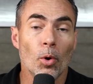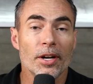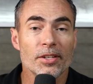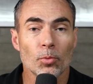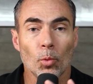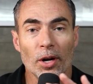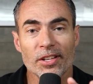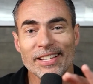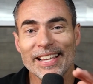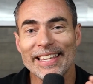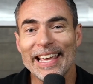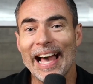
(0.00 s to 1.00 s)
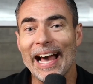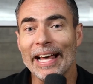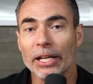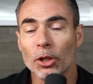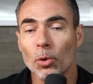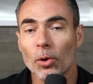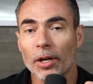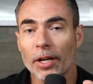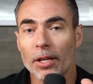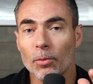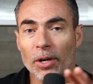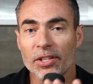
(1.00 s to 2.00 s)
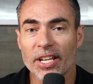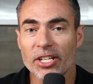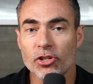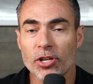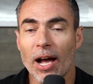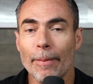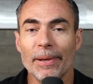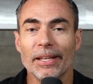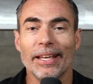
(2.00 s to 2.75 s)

is a category, what is a shopping